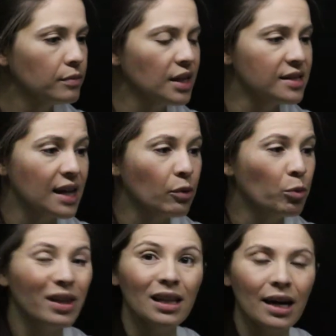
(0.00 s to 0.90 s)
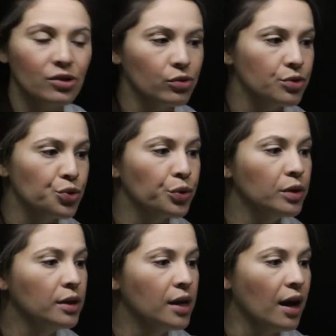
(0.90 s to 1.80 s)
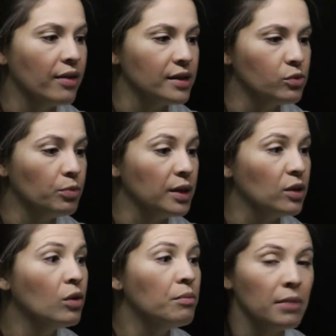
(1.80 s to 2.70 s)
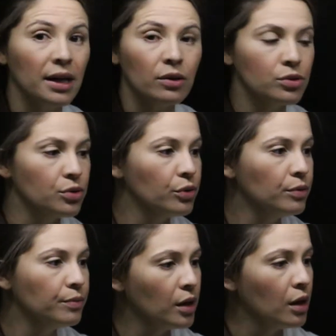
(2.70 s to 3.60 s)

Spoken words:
And so that will be the lateral sural. And this would be your medial sural.